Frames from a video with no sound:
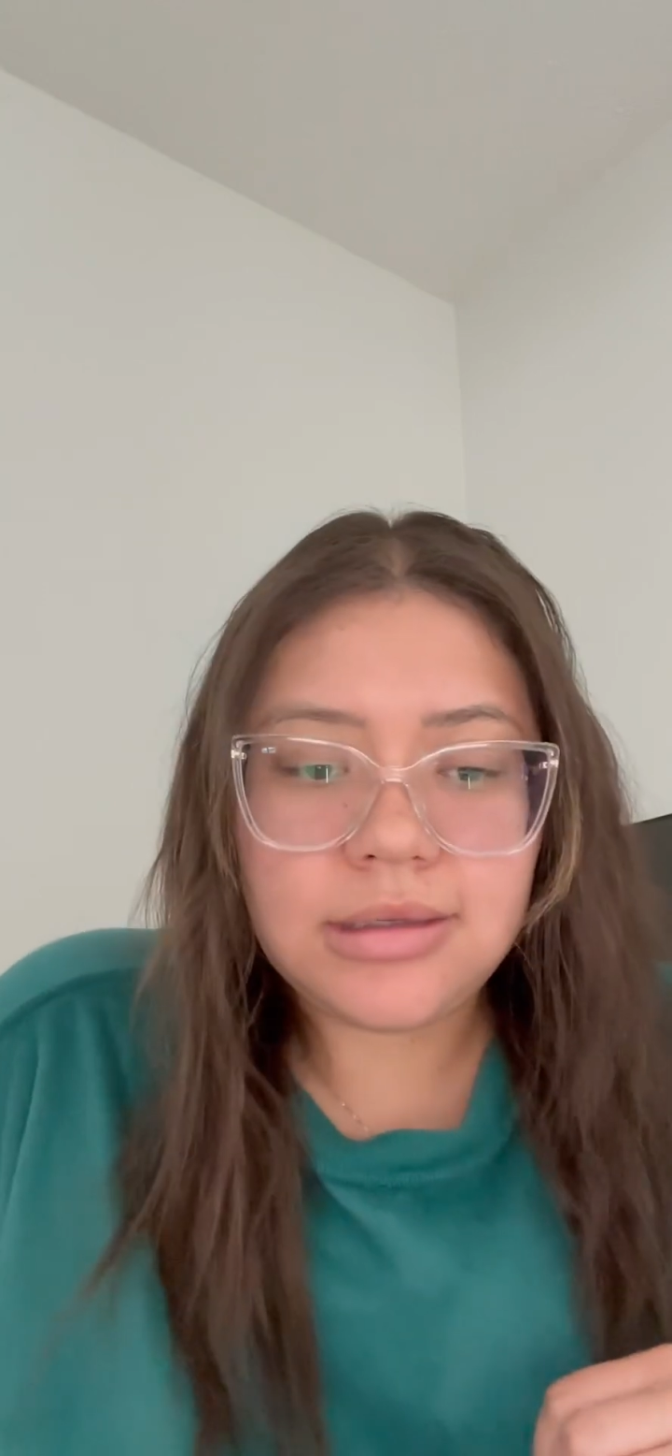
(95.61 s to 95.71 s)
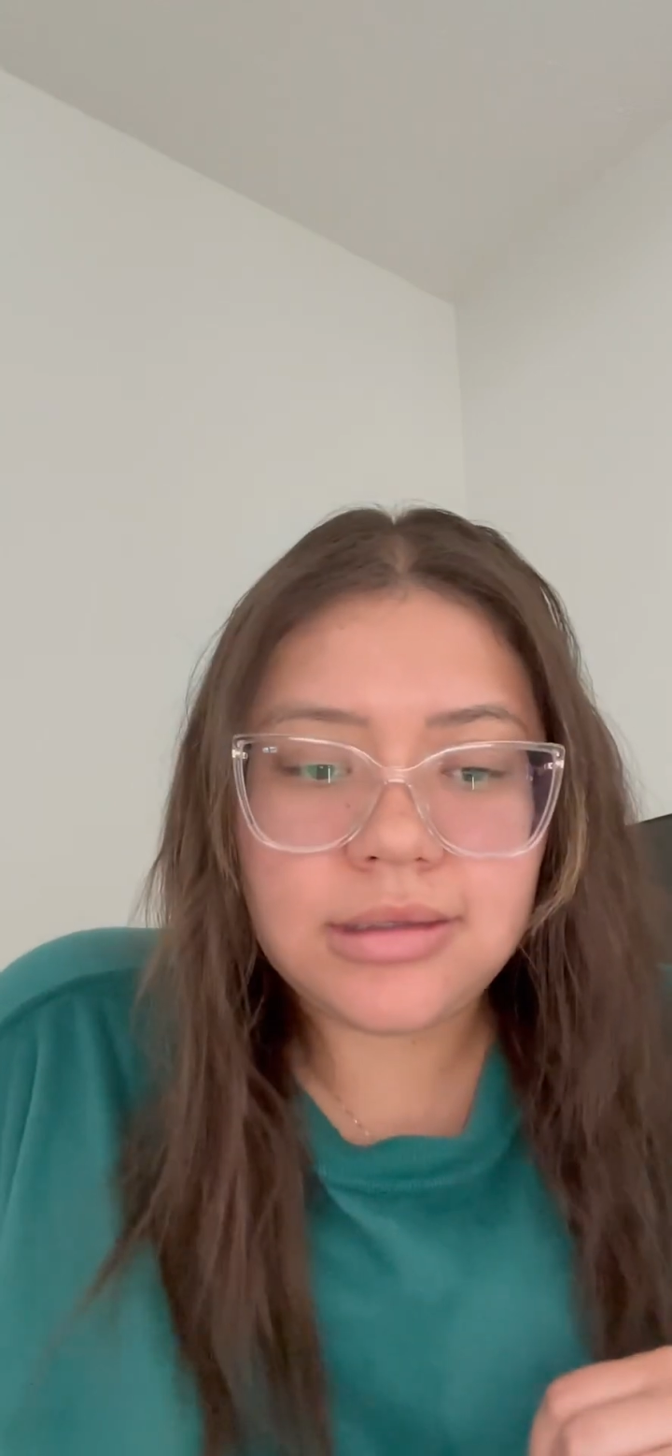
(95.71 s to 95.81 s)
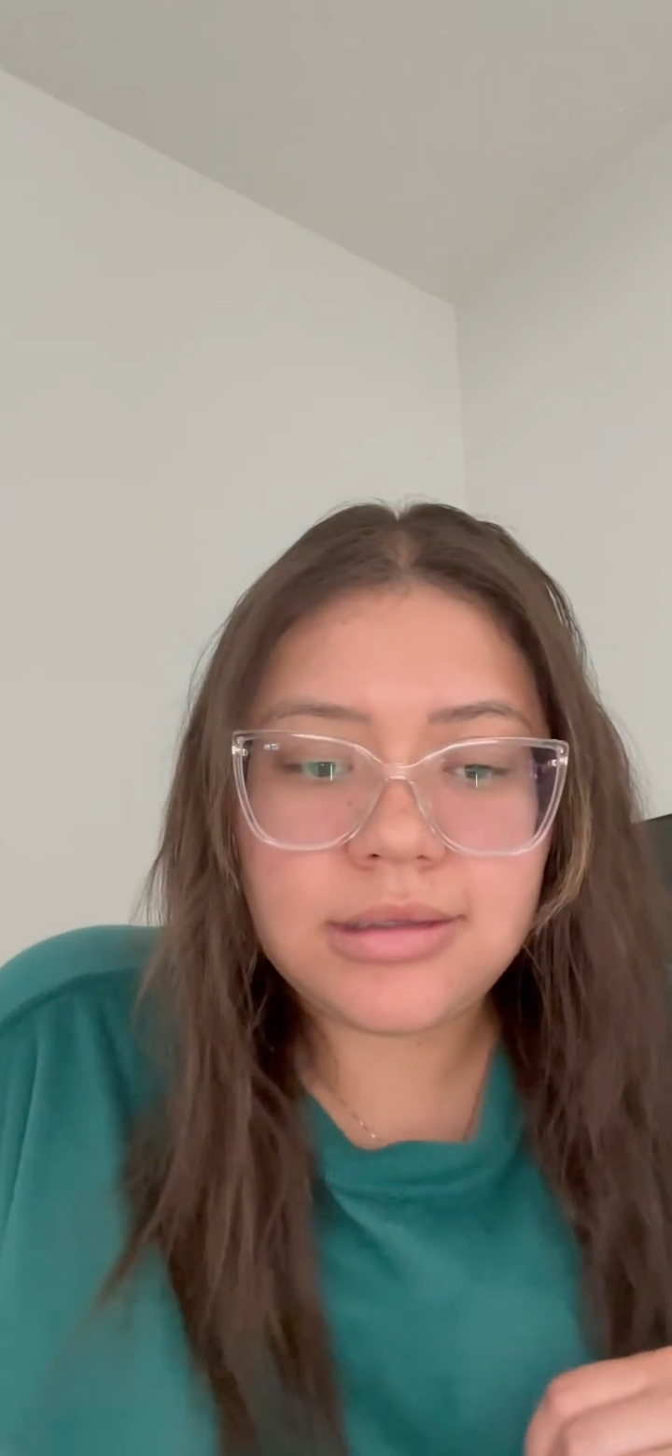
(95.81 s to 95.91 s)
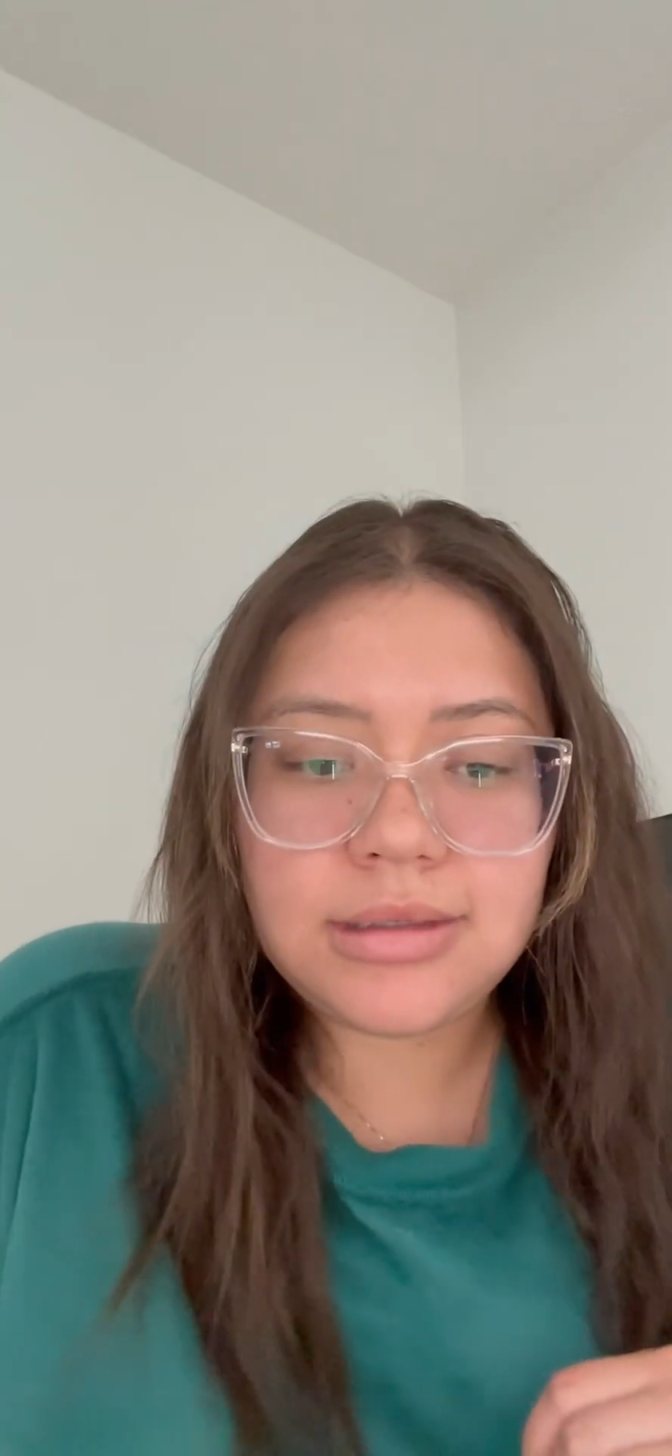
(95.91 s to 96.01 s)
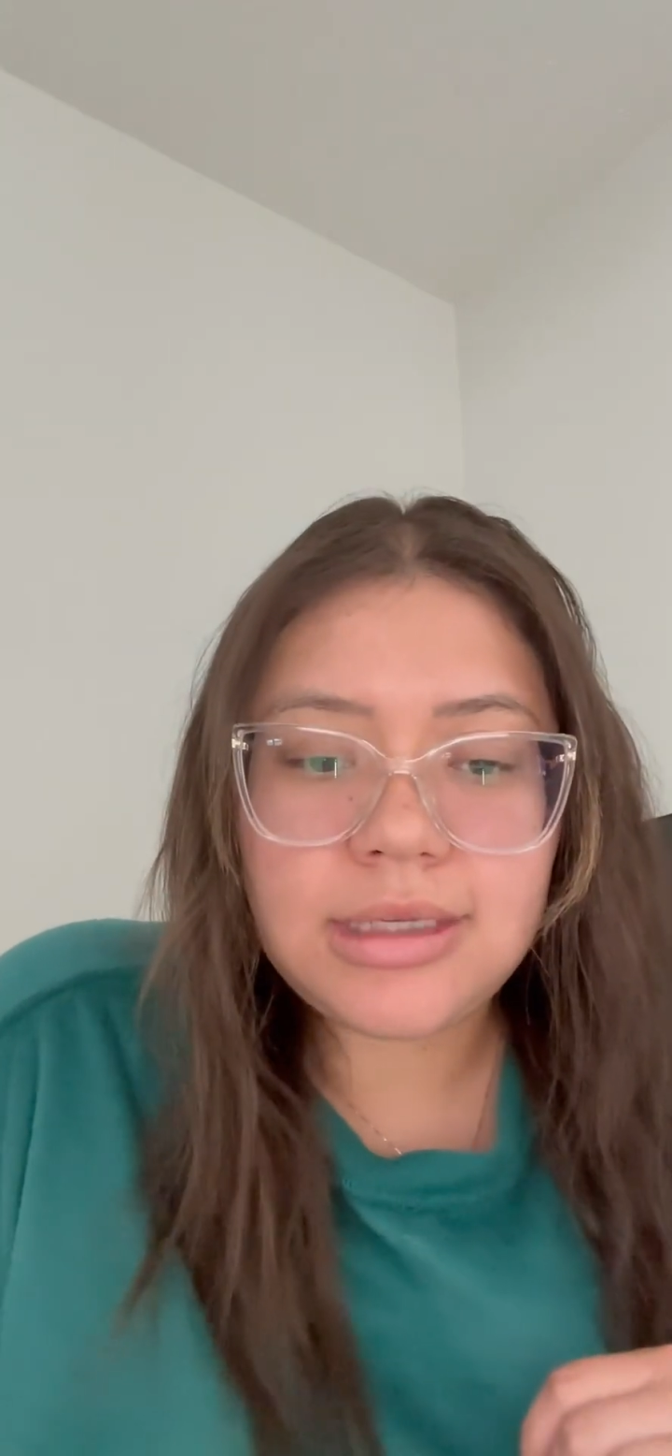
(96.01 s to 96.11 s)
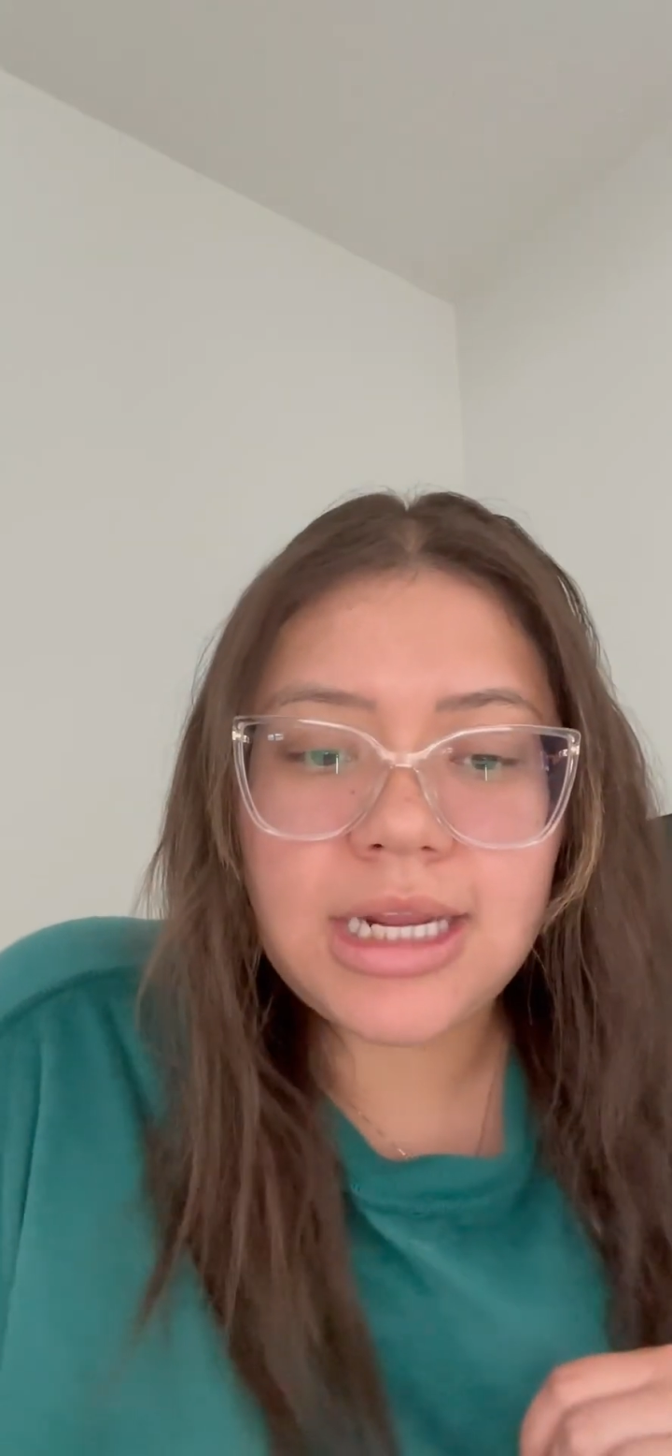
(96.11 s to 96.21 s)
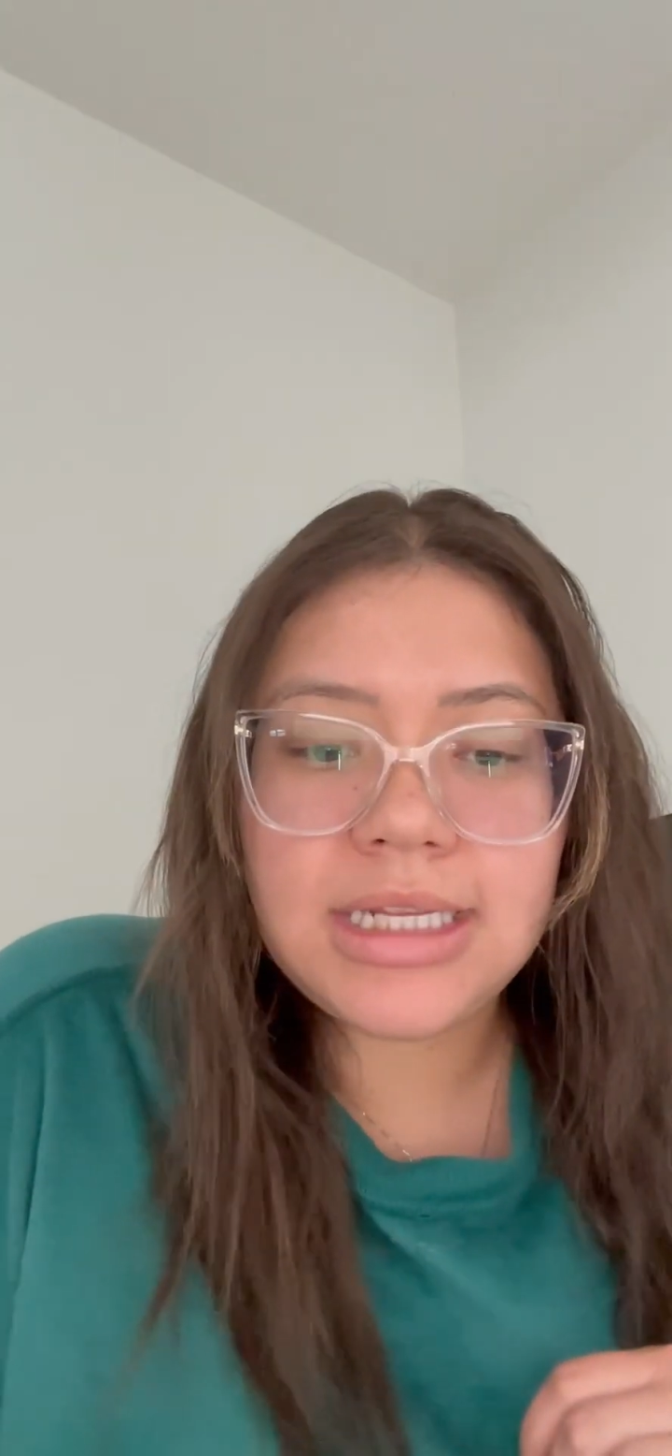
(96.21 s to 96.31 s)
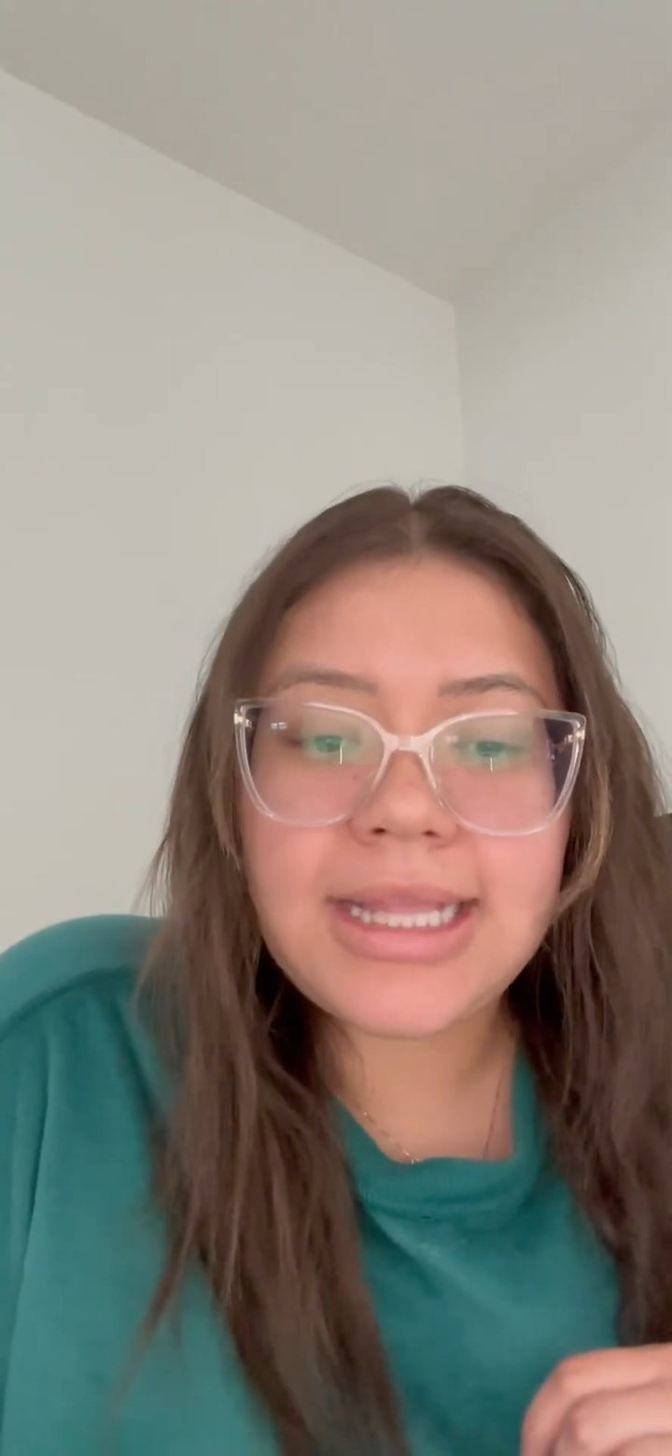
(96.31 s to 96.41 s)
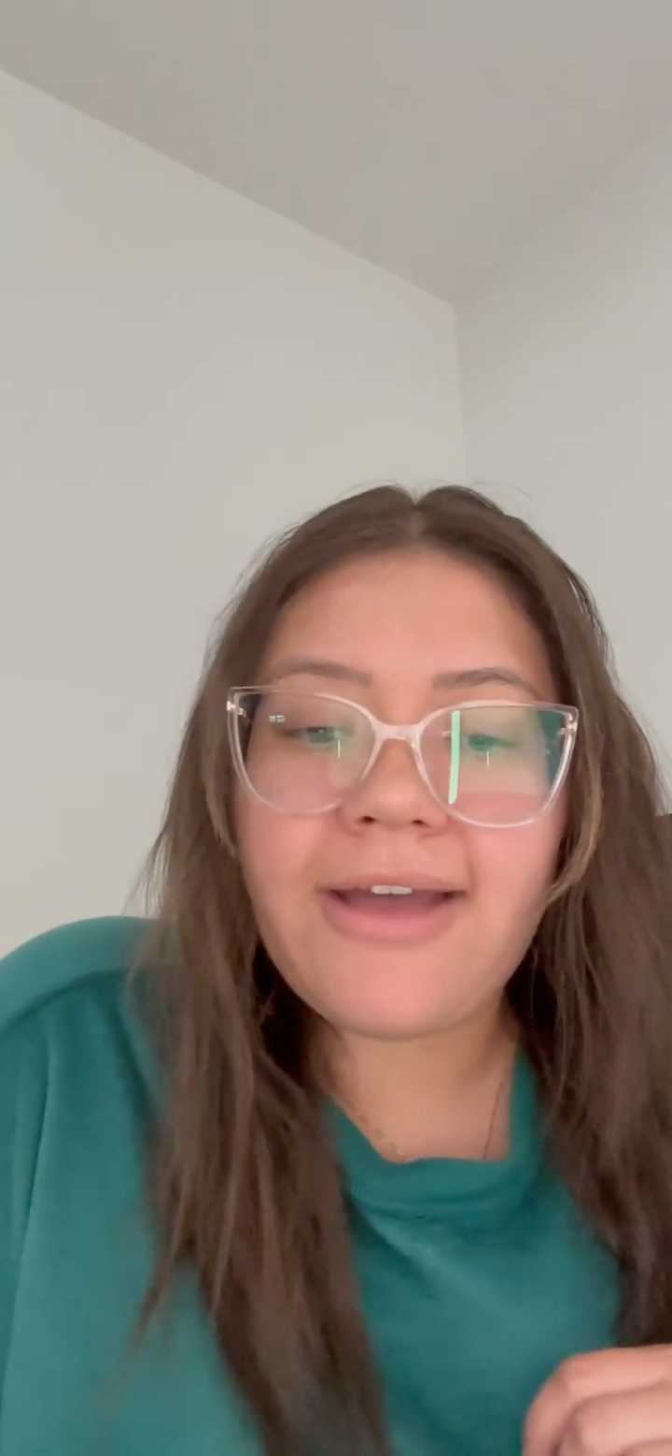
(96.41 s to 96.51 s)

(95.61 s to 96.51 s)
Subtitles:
studies